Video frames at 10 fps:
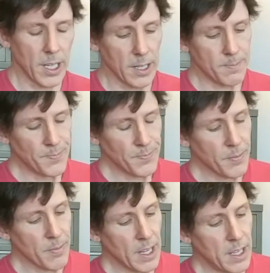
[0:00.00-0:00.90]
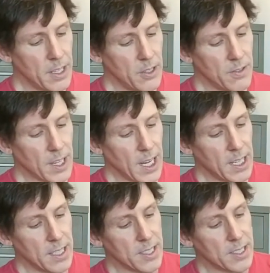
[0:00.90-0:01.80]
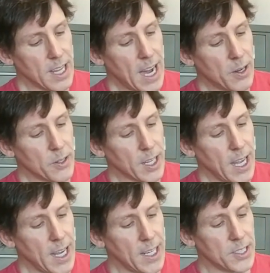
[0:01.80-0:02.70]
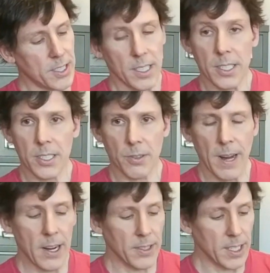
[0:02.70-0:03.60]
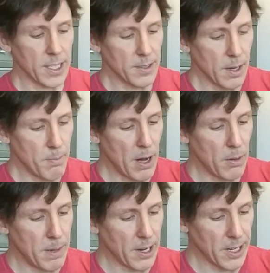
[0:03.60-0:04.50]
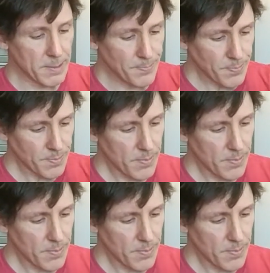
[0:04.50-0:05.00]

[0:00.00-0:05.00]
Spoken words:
here. You've got this outer cage that is surrounding a ball bearing